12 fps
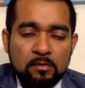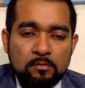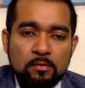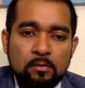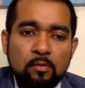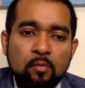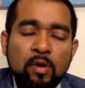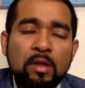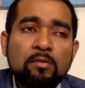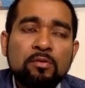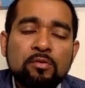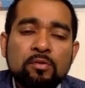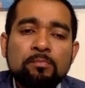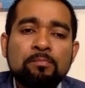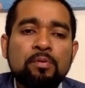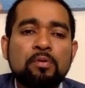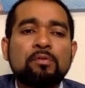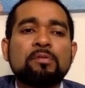So when we don't
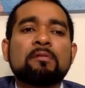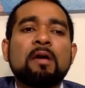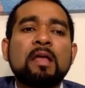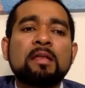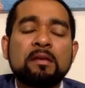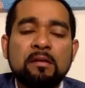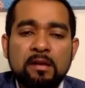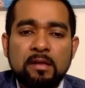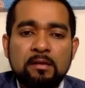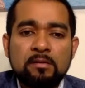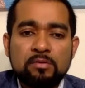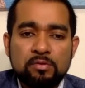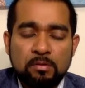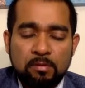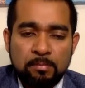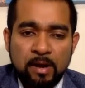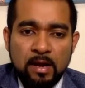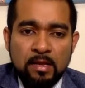put the right ingredient to
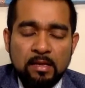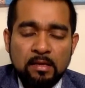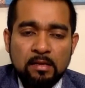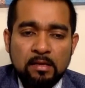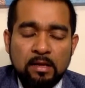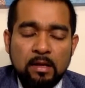our body